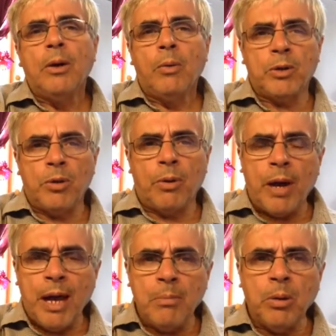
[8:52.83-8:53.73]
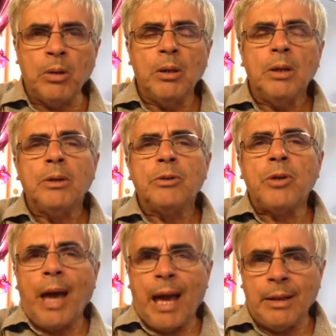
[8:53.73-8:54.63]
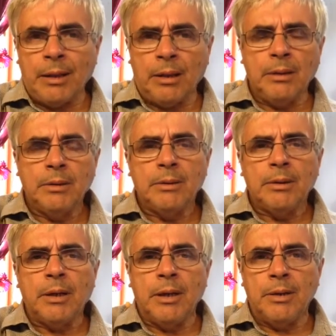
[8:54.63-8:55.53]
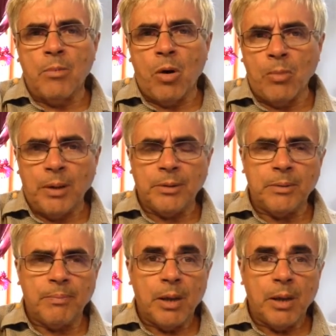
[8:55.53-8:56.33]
what you are able to handle in the moment.